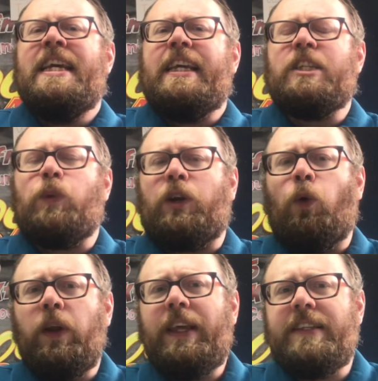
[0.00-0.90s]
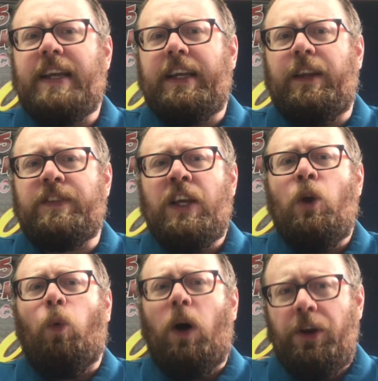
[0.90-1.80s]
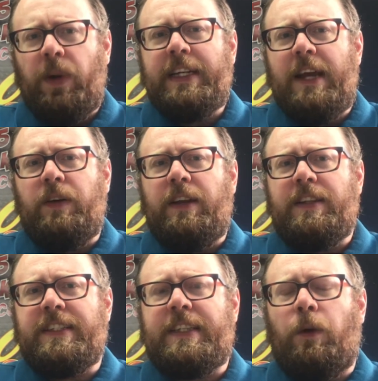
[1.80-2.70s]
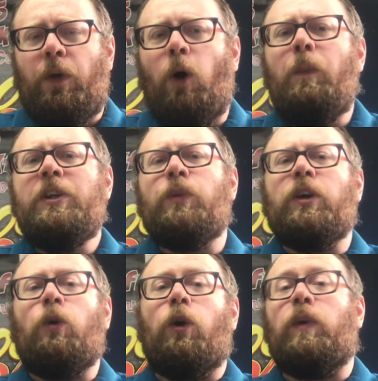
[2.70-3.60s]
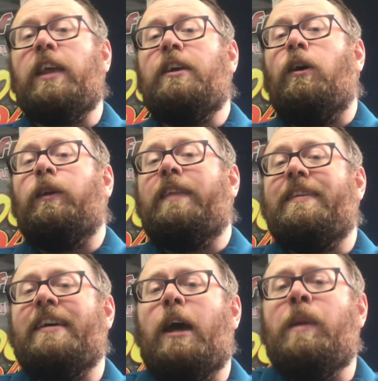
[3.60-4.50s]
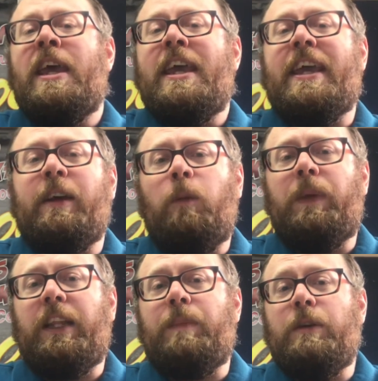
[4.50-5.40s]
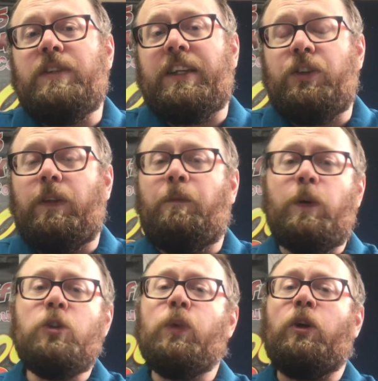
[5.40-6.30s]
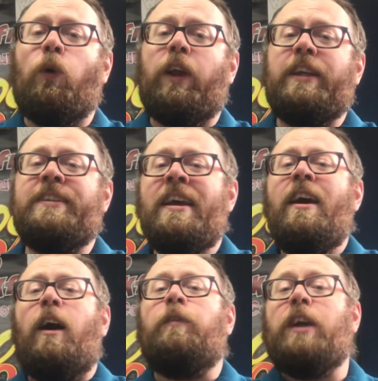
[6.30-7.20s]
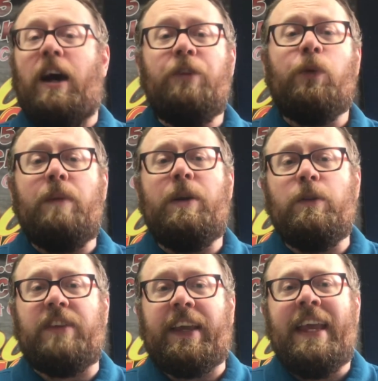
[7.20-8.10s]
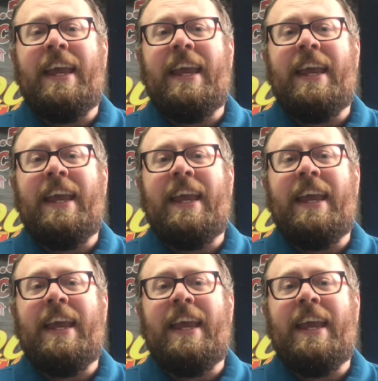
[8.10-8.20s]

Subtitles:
Yes, recording executives wandering down into the South, hoping to record what they called at the time hillbilly music. So the first recordings of country music